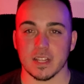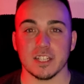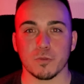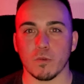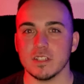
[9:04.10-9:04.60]

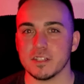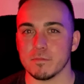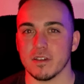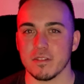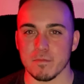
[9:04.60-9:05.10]
it's once a
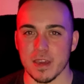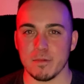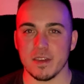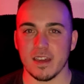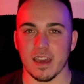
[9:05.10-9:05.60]
month
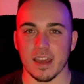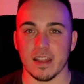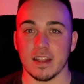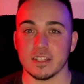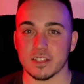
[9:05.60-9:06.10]
maybe, and
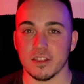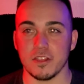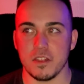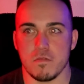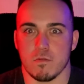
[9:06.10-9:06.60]
it's
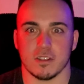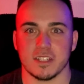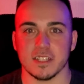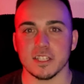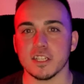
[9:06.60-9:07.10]
the worst
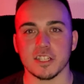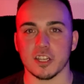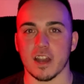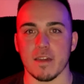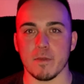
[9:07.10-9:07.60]

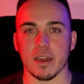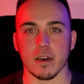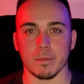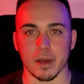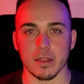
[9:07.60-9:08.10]
decision I make all
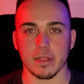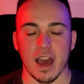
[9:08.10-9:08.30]
month.